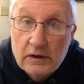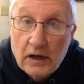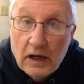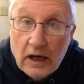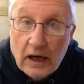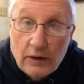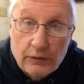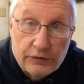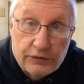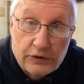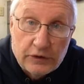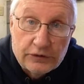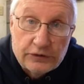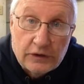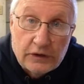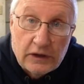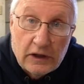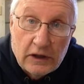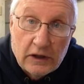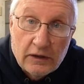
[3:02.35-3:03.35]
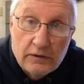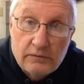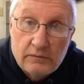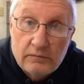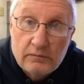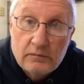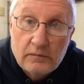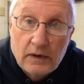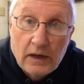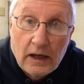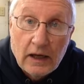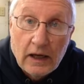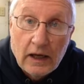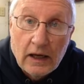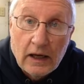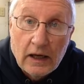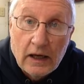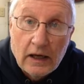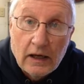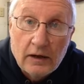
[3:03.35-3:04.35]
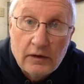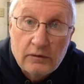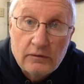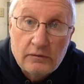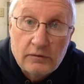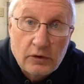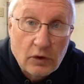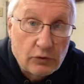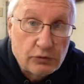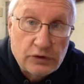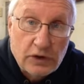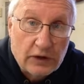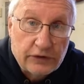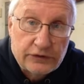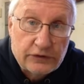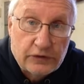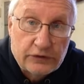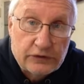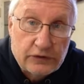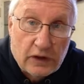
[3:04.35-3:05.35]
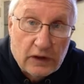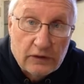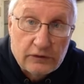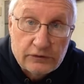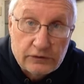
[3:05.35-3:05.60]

I was just a kid, and no justice there.